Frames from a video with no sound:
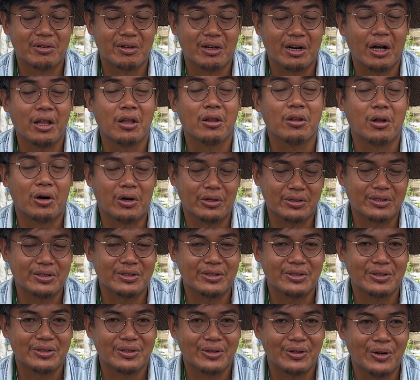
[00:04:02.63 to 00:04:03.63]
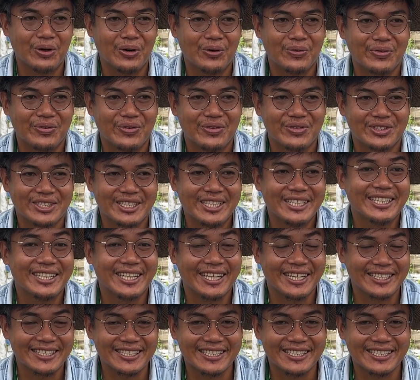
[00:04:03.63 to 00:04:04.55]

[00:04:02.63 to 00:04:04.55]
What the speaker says: a lot of seedlings